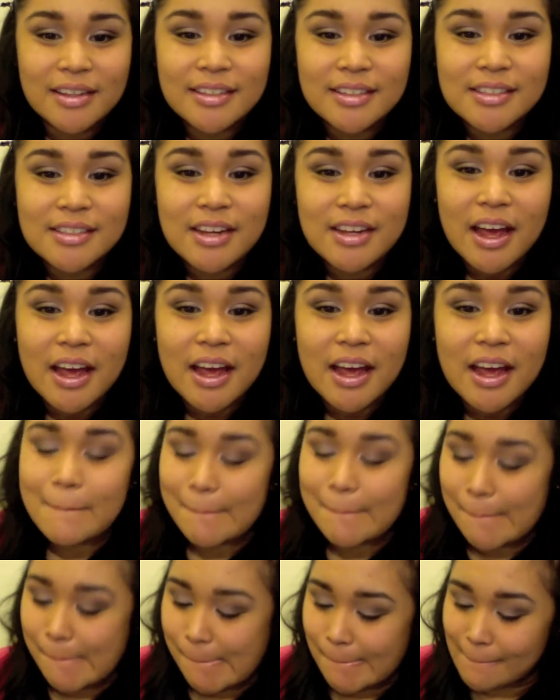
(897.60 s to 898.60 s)
So yeah,
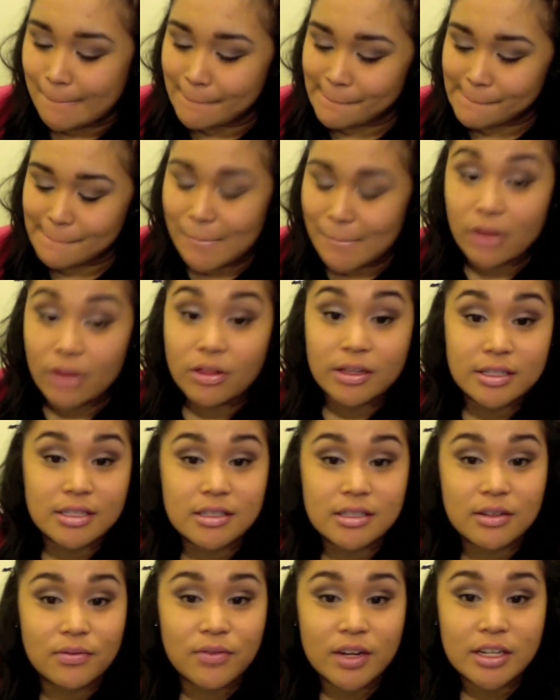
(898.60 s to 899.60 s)
this
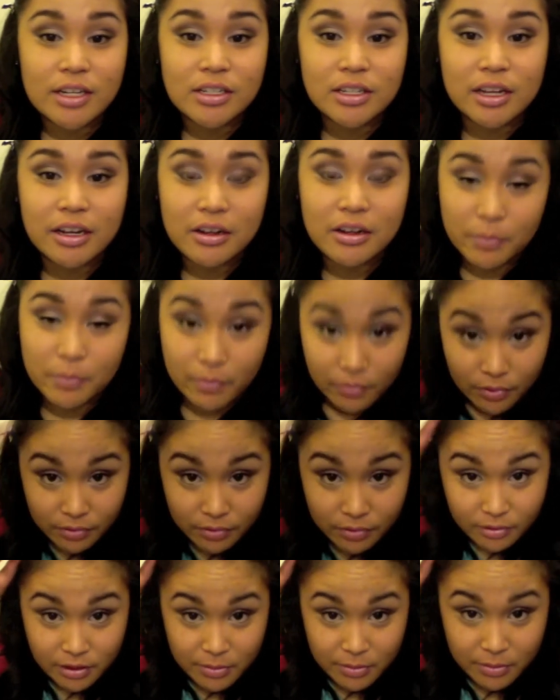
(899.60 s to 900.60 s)
is the finished look.
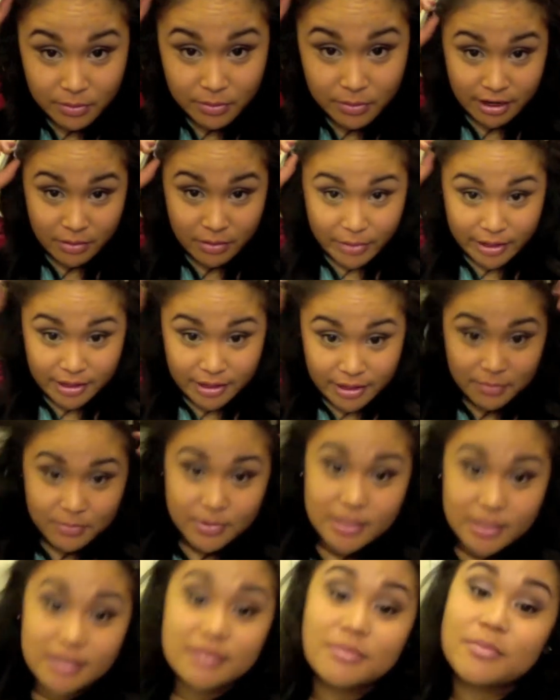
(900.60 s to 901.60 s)
I'm gonna take out my clips.